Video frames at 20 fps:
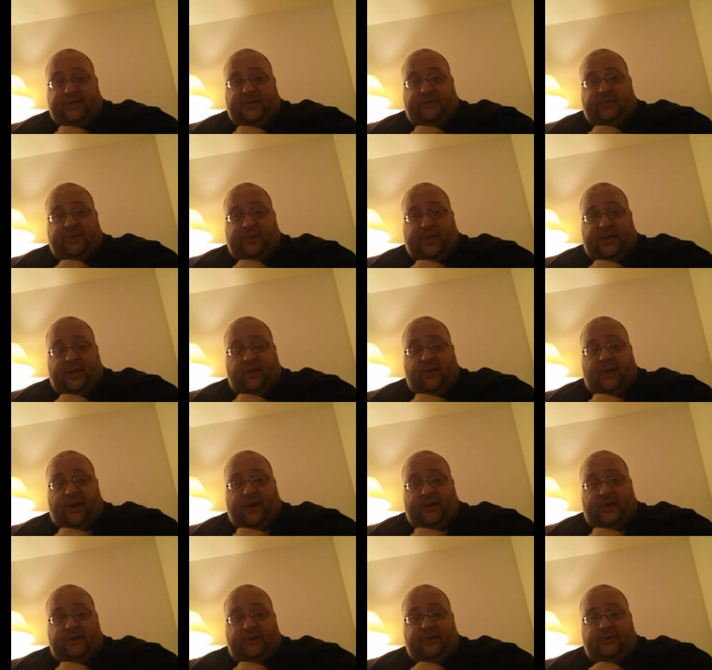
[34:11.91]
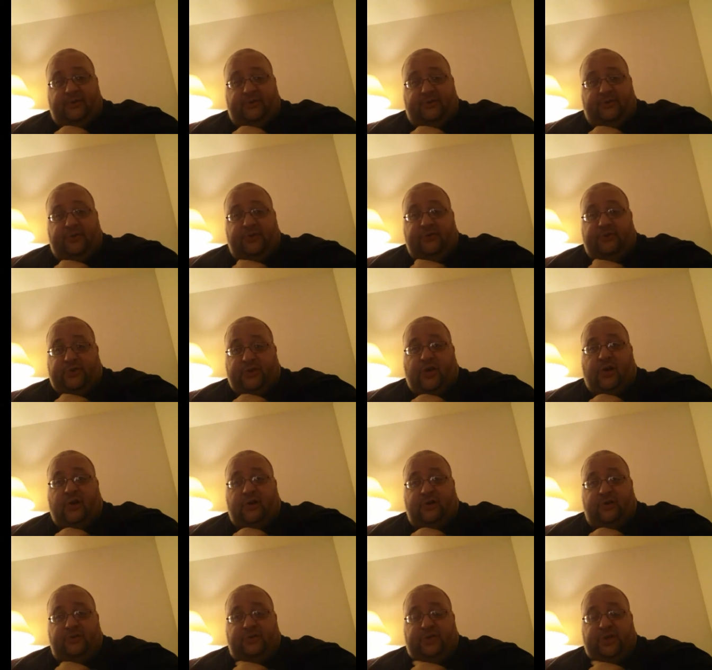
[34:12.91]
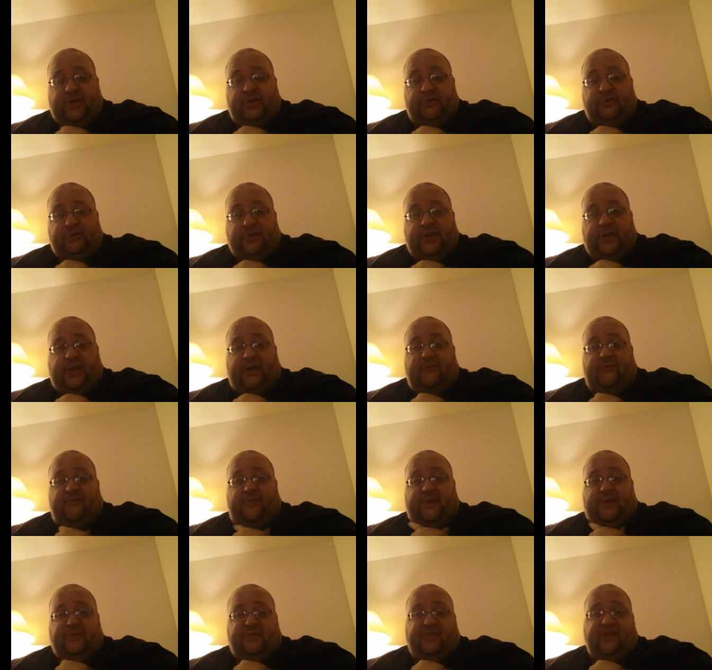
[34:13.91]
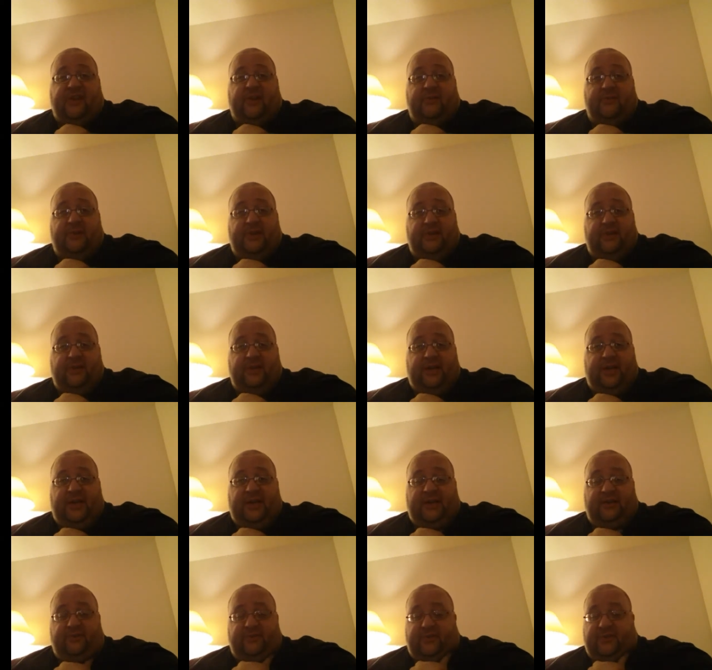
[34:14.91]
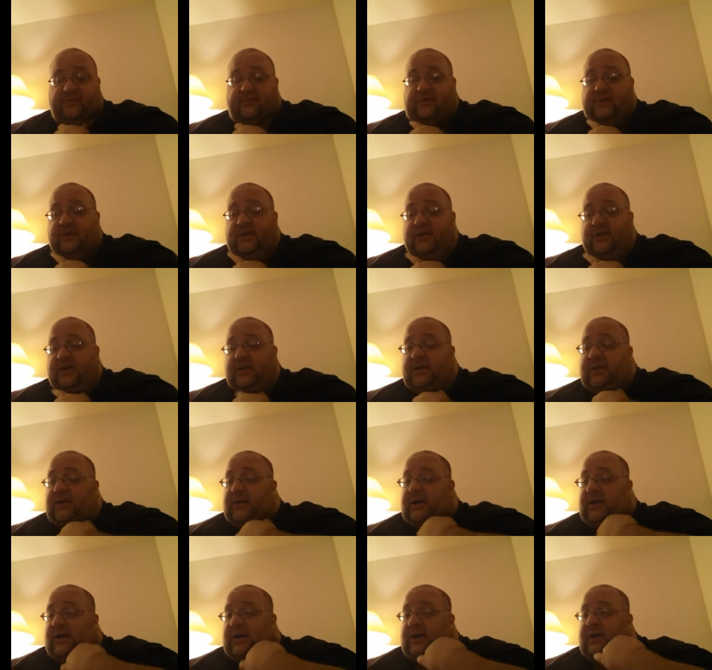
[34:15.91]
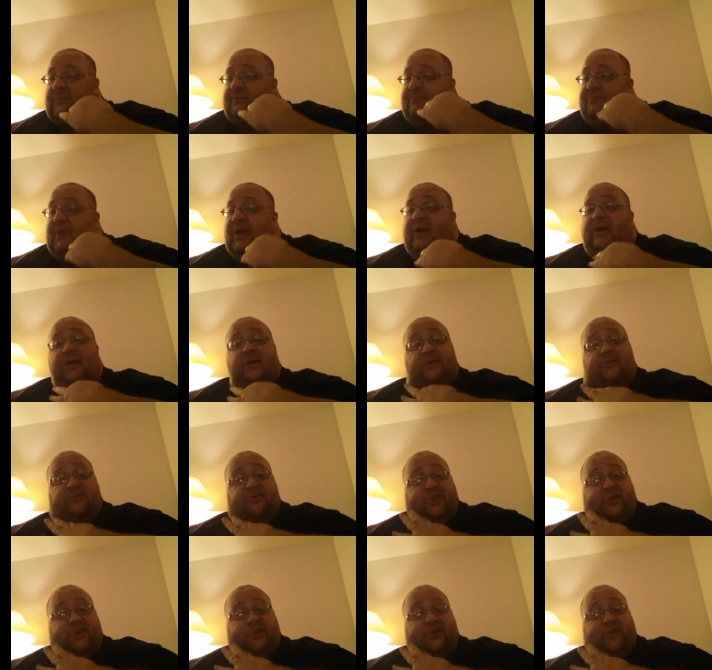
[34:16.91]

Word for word: You know, when they go out and do do song, do shows, they give they sell them at the gig. So um, I can